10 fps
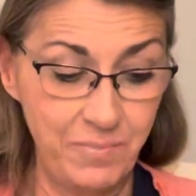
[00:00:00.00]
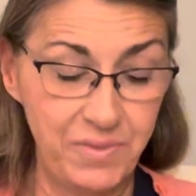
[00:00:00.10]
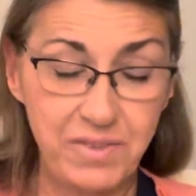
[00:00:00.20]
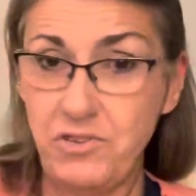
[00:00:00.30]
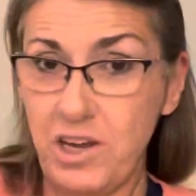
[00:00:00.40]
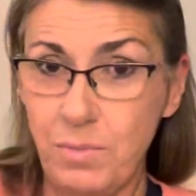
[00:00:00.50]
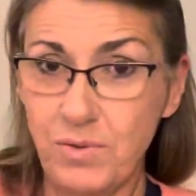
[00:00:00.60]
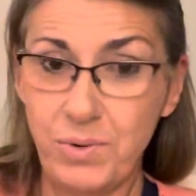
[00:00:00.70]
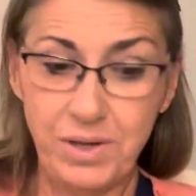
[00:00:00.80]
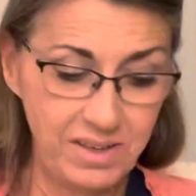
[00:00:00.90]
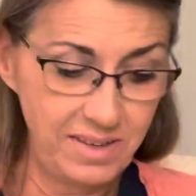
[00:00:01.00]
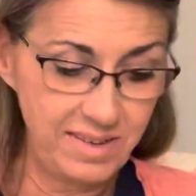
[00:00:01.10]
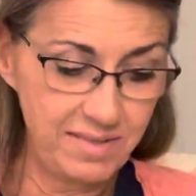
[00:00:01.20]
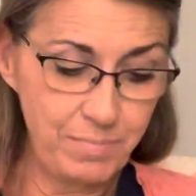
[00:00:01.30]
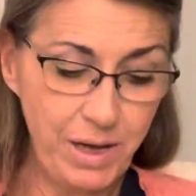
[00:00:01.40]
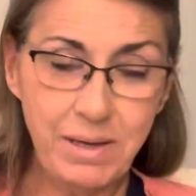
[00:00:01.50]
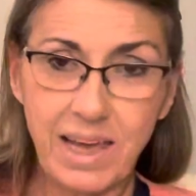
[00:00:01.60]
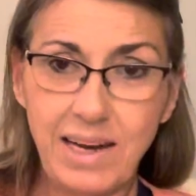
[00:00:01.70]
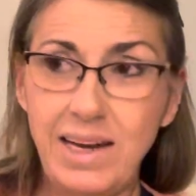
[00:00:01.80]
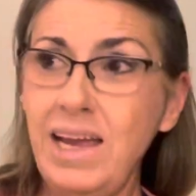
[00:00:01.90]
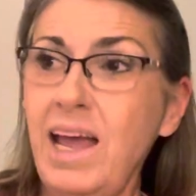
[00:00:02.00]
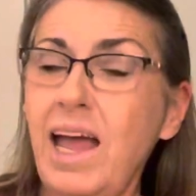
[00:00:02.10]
So James Woods, Bobby Kennedy.